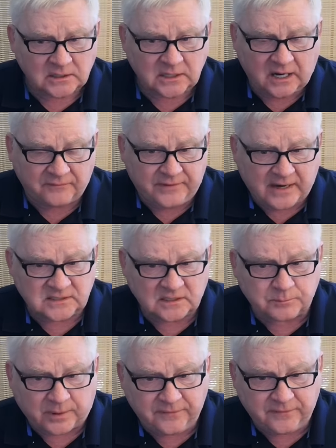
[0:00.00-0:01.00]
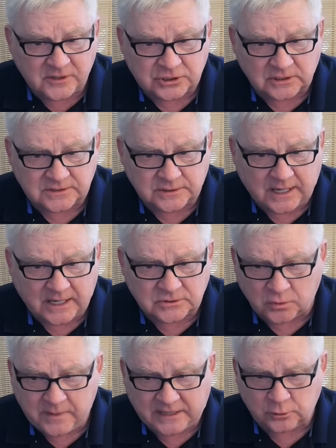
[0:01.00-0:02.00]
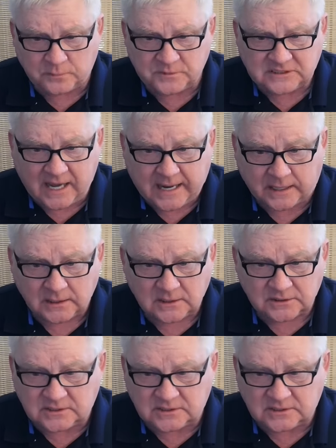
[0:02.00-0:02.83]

They have excellent professionals there. So make no mistake,